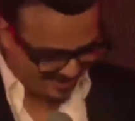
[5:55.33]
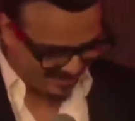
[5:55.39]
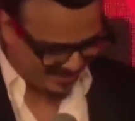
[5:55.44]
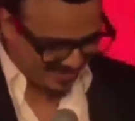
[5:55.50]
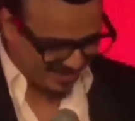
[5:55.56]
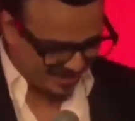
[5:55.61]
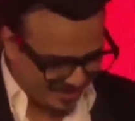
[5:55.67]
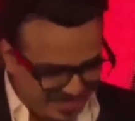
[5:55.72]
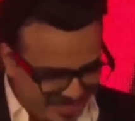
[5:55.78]

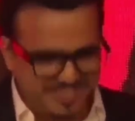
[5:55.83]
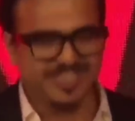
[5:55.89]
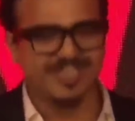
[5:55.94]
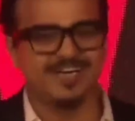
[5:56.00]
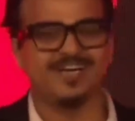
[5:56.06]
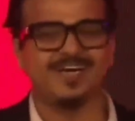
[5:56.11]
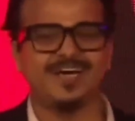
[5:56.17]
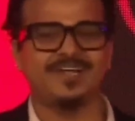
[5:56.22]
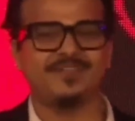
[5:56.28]
to reach here
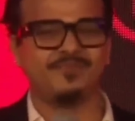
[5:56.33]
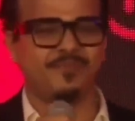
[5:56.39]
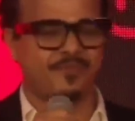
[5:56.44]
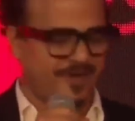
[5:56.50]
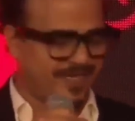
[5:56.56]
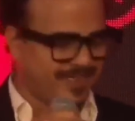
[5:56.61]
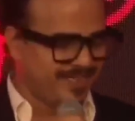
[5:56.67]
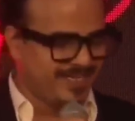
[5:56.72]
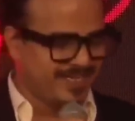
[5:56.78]
and
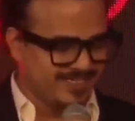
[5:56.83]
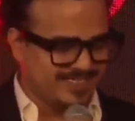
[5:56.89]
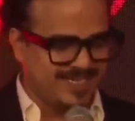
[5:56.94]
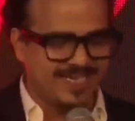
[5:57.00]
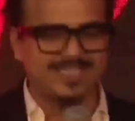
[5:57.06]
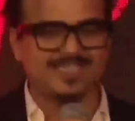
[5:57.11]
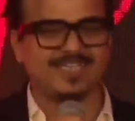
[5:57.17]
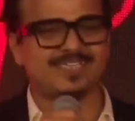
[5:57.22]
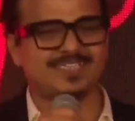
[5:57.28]
win this
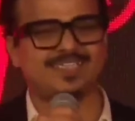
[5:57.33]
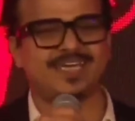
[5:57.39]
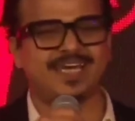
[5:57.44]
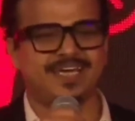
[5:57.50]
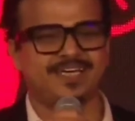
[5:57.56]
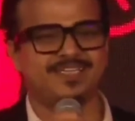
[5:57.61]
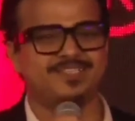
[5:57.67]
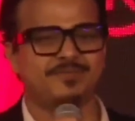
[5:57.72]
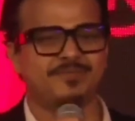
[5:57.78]
at this
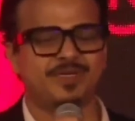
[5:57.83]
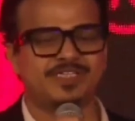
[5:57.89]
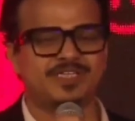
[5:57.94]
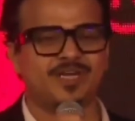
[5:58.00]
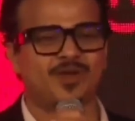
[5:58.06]
stage means a